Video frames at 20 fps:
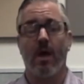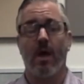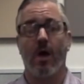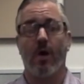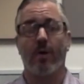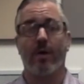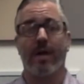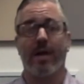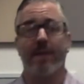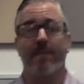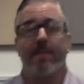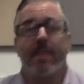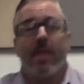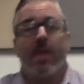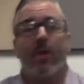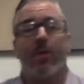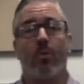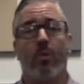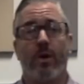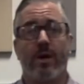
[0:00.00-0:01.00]
Okay,
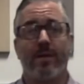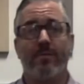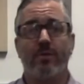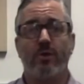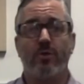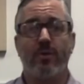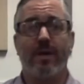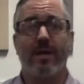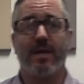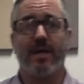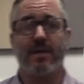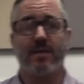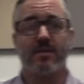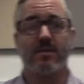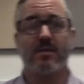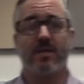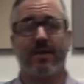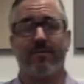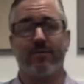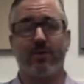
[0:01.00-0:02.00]
what I'm doing
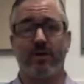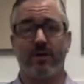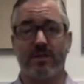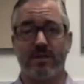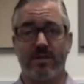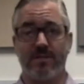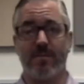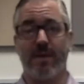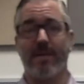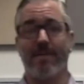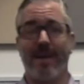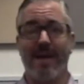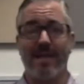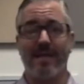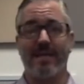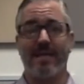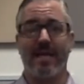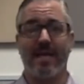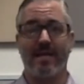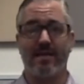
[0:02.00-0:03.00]
is, if you can see my
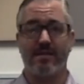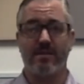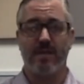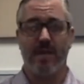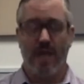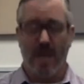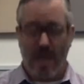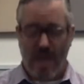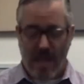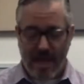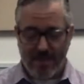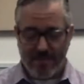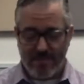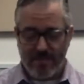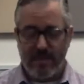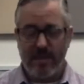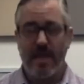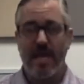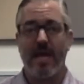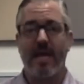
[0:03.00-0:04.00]
mallet heads, I'm
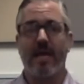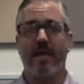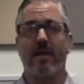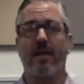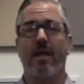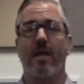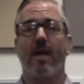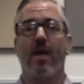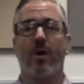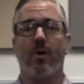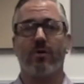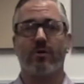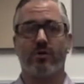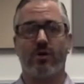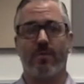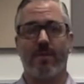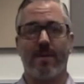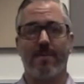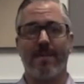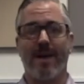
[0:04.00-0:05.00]
playing,
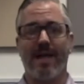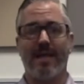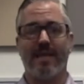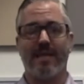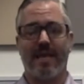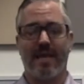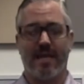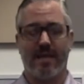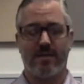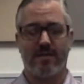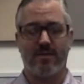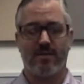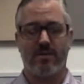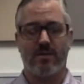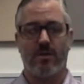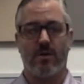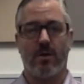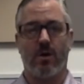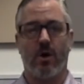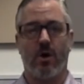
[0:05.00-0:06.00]
so my mallet heads
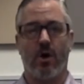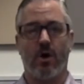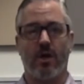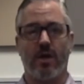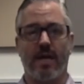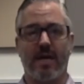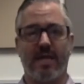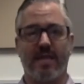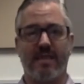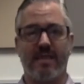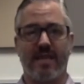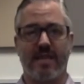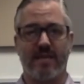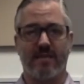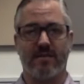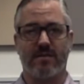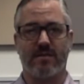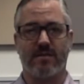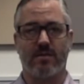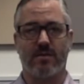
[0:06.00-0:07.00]
are like
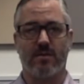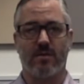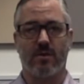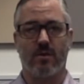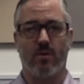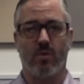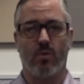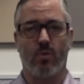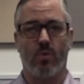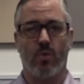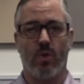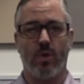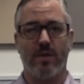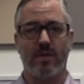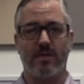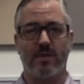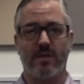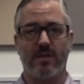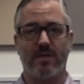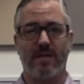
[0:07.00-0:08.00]
this. One
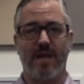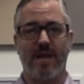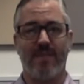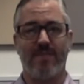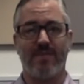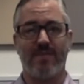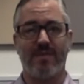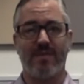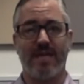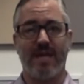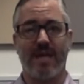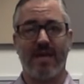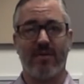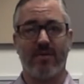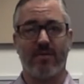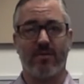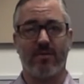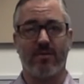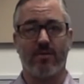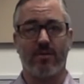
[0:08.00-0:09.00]
is on top of the
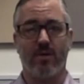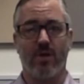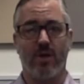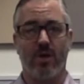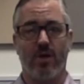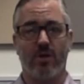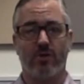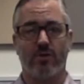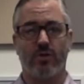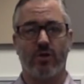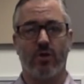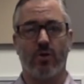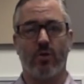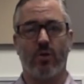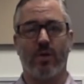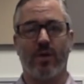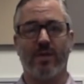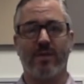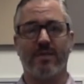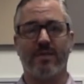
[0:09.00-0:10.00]
other. So
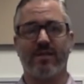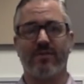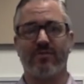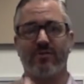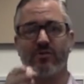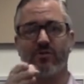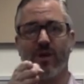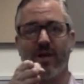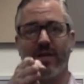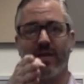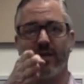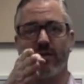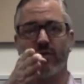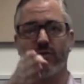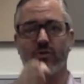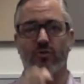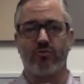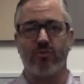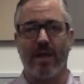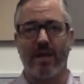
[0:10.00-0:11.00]
instead of striking
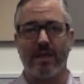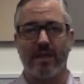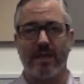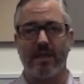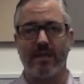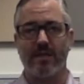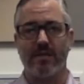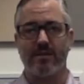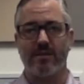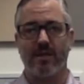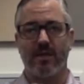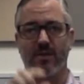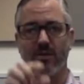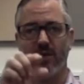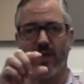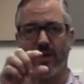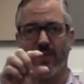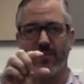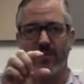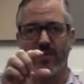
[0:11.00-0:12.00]
directly in the center,
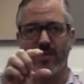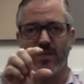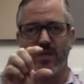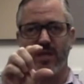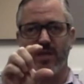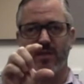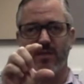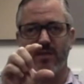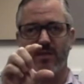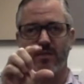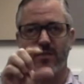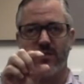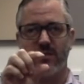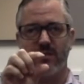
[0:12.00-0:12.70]
I'm just